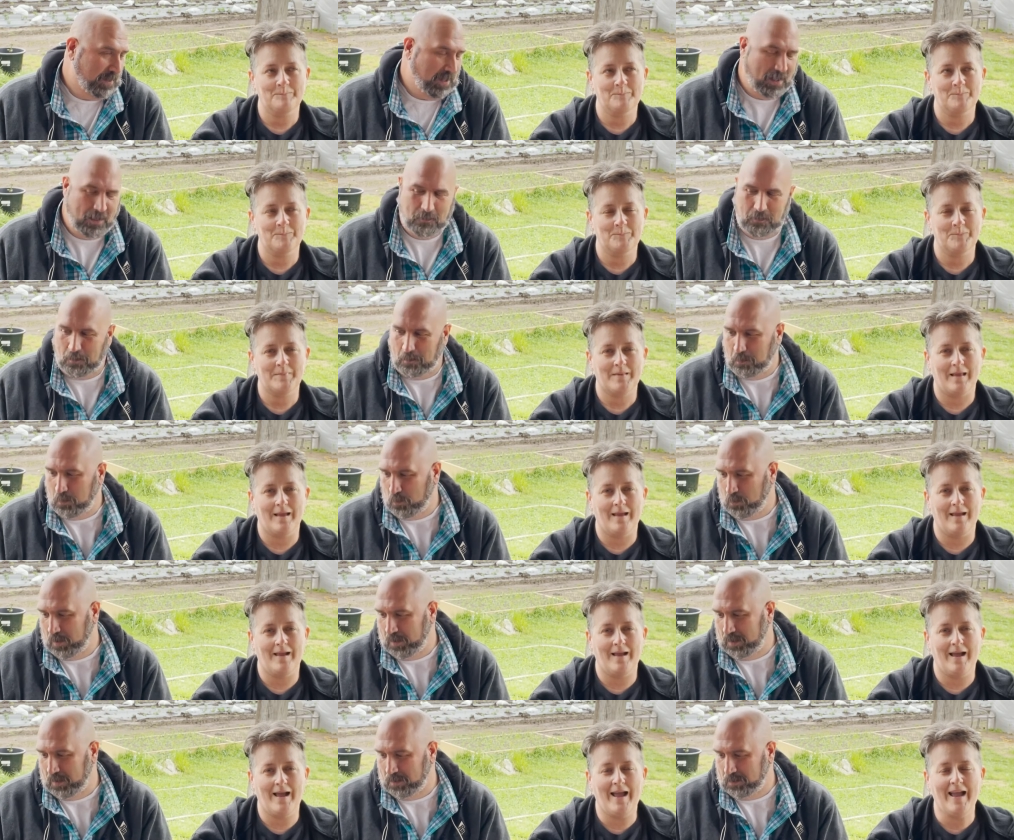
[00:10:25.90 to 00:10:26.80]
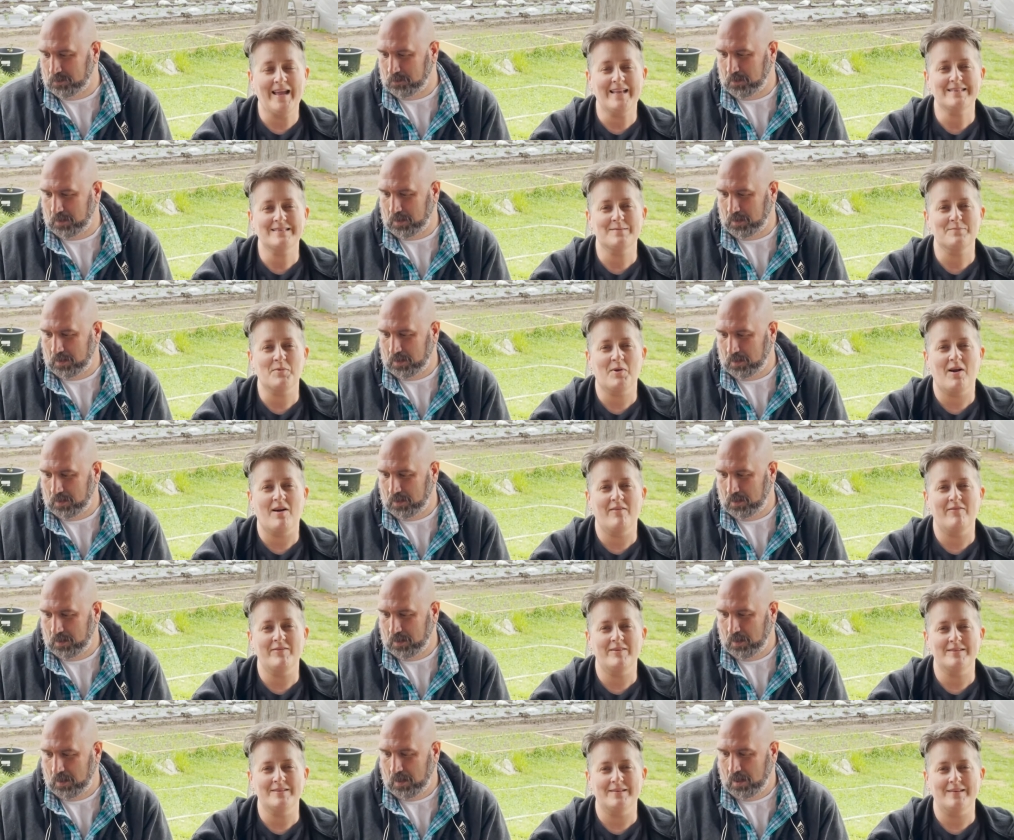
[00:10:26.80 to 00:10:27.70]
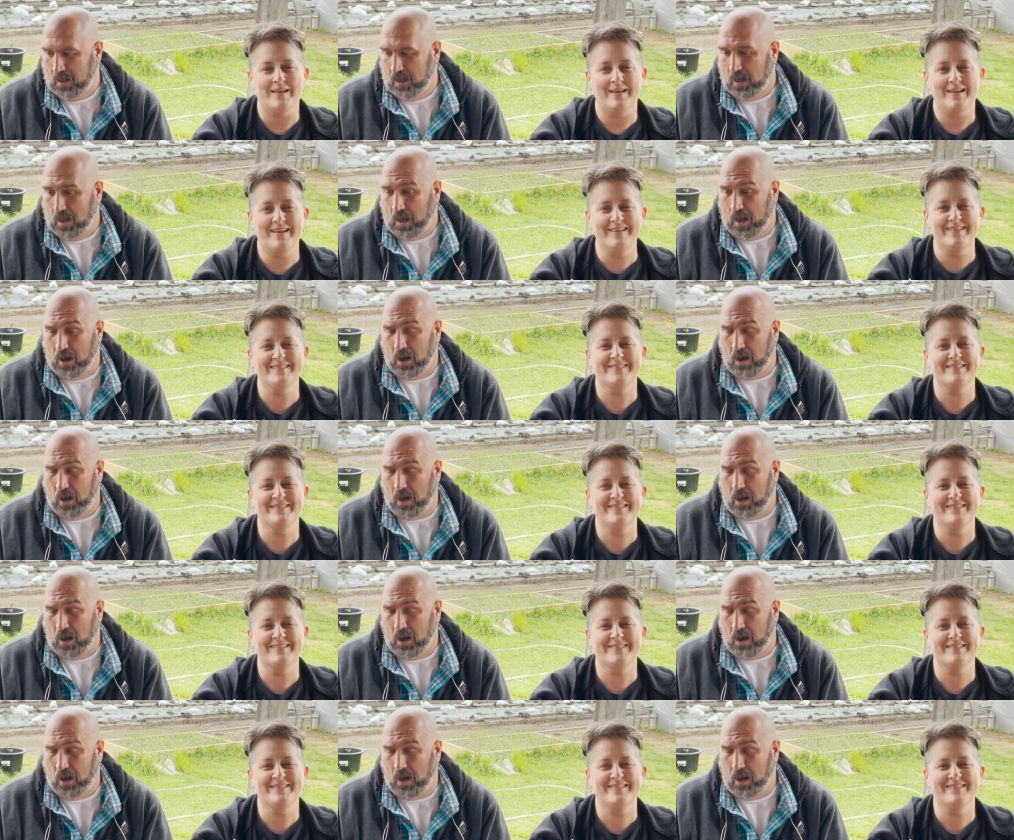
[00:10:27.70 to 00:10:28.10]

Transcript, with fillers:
Speaker 1: God, we're boring. I had some coffee today.